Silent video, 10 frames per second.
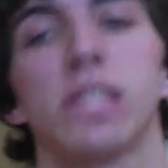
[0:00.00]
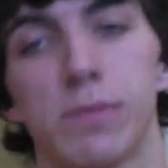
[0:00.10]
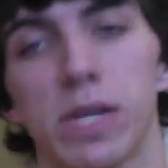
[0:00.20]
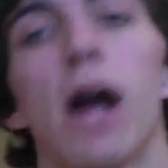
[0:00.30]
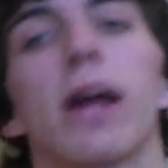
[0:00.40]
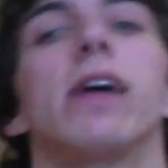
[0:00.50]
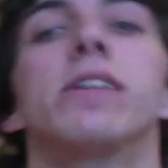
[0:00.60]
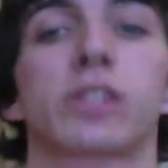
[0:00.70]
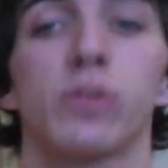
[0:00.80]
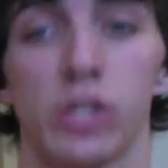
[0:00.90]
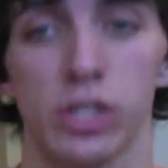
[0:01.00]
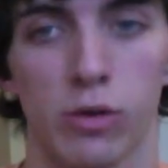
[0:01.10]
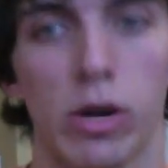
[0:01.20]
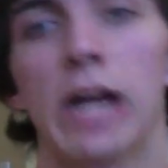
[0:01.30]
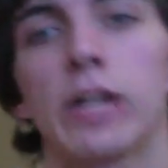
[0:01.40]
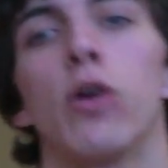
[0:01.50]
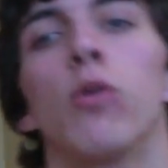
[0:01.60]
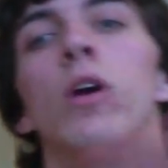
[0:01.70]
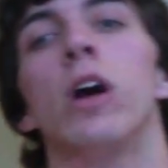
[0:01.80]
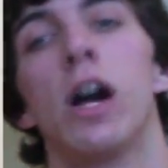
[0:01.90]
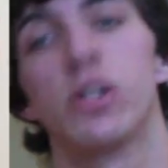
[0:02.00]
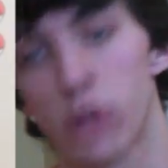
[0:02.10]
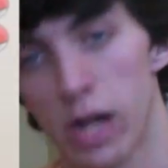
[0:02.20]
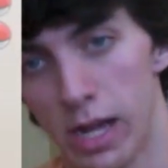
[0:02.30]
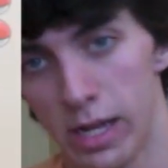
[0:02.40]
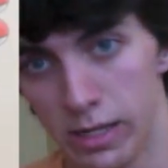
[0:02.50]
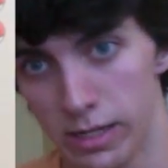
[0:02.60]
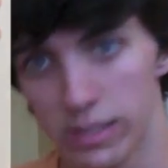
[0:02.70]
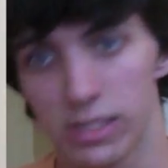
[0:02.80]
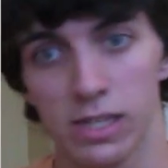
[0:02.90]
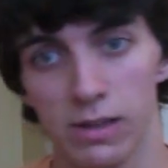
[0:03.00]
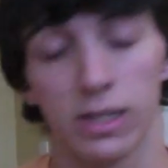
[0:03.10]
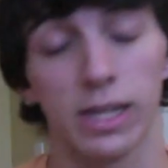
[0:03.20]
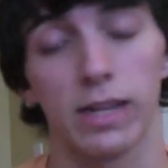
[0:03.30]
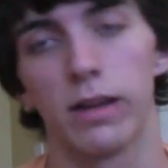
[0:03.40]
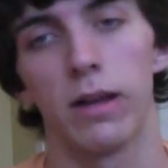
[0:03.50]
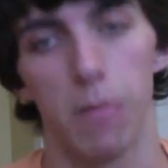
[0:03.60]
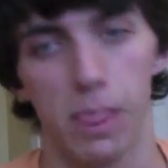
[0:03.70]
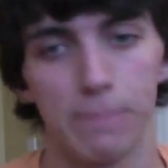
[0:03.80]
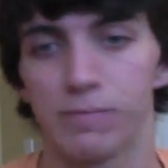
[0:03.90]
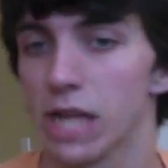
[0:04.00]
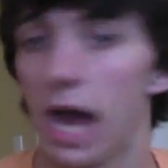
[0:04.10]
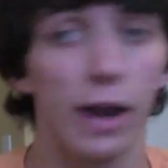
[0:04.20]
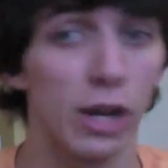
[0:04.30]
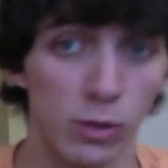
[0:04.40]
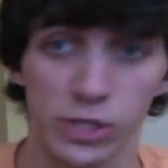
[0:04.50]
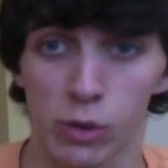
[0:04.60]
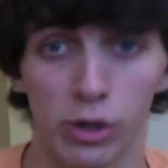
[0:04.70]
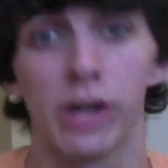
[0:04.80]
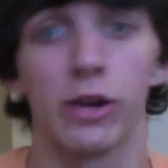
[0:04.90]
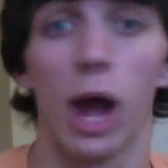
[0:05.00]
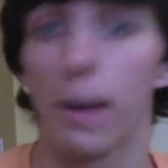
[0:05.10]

here. Oh, no, okay. I Sleep Talk as he switches into Raikou. I try, see, like,